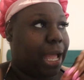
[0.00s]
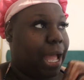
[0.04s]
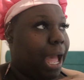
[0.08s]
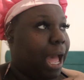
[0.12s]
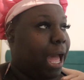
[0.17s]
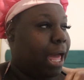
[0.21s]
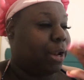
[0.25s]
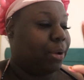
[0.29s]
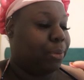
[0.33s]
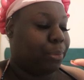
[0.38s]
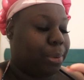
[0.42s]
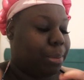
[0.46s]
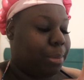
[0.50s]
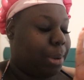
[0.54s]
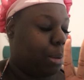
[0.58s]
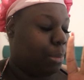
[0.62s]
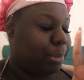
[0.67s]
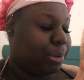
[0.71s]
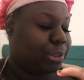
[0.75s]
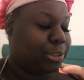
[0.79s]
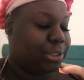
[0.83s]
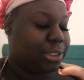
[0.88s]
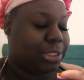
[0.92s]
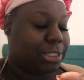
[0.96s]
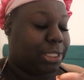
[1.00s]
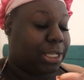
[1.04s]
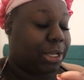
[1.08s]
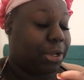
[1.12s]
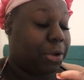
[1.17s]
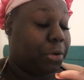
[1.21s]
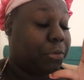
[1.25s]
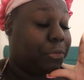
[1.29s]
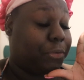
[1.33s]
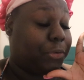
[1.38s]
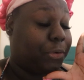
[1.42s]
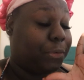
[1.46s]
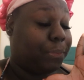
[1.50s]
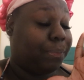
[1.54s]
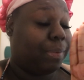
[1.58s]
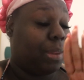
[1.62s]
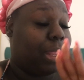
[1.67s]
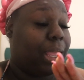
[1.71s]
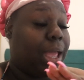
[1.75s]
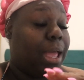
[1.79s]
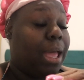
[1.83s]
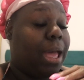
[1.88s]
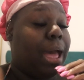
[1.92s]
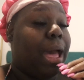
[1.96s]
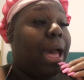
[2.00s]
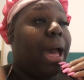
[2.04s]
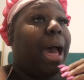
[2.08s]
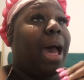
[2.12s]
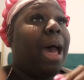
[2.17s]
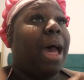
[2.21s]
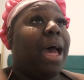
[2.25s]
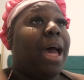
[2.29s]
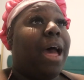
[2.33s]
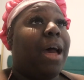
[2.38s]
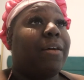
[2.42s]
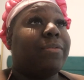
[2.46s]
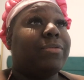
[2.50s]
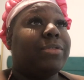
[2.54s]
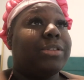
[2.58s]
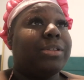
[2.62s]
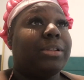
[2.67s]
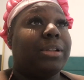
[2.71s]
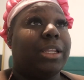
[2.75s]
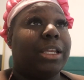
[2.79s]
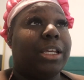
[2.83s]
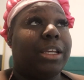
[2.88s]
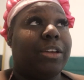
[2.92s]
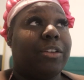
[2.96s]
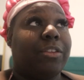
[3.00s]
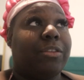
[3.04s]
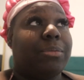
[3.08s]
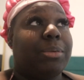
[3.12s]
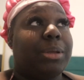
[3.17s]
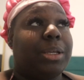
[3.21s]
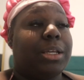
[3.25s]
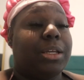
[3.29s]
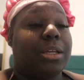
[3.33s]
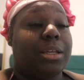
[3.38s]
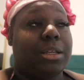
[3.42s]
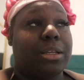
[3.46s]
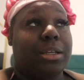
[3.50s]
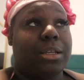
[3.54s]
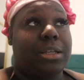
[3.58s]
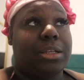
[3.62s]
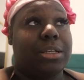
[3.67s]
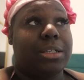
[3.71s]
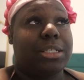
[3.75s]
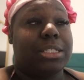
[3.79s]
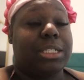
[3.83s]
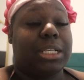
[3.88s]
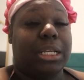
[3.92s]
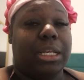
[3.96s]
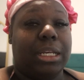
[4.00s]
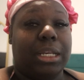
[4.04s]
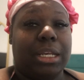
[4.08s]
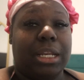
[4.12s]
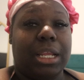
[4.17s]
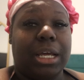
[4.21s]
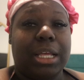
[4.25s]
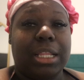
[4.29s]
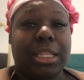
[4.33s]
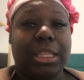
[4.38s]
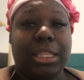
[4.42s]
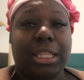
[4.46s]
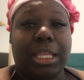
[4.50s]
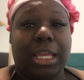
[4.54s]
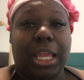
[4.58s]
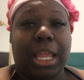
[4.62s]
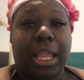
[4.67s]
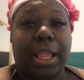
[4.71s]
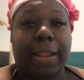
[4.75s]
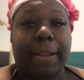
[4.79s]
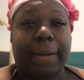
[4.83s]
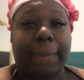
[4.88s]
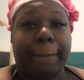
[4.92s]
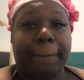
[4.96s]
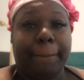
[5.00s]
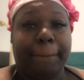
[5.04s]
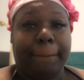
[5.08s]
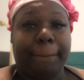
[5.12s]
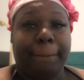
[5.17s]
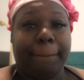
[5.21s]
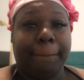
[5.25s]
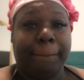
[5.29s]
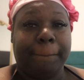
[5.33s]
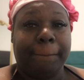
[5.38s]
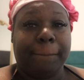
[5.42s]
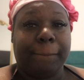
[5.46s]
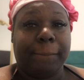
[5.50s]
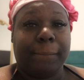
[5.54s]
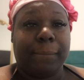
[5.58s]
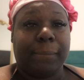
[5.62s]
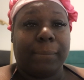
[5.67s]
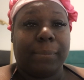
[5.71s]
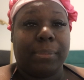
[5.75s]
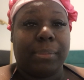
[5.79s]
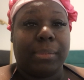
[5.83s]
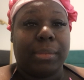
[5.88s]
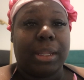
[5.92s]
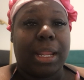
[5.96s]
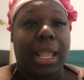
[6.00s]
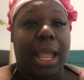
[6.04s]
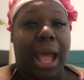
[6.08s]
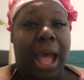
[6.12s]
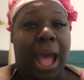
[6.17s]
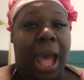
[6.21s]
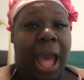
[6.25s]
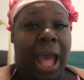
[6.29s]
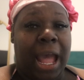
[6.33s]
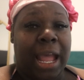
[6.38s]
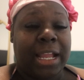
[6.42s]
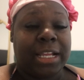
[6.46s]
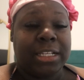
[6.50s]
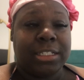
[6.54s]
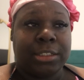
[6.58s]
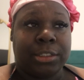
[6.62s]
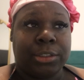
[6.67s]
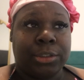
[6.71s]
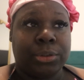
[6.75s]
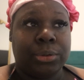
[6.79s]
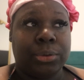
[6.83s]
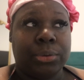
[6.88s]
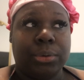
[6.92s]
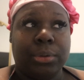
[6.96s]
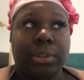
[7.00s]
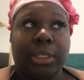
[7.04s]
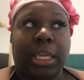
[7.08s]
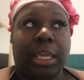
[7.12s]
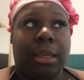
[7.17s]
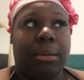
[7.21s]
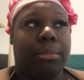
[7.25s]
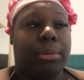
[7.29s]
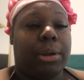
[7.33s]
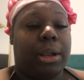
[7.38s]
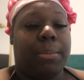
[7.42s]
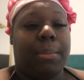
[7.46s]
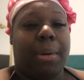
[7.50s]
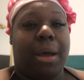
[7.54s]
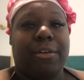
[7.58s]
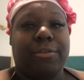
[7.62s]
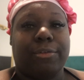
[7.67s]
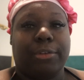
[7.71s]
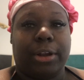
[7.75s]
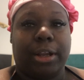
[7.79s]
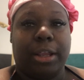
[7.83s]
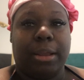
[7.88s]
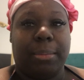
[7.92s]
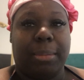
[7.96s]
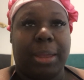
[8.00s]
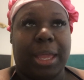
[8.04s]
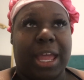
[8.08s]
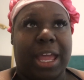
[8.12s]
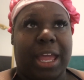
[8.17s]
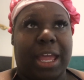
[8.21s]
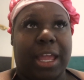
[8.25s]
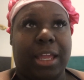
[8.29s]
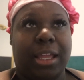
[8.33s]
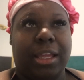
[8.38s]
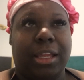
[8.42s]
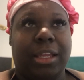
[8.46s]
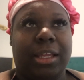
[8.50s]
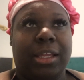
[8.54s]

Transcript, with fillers: I don't want my emotions to take over. I have to live because nothing I do can bring my friend back.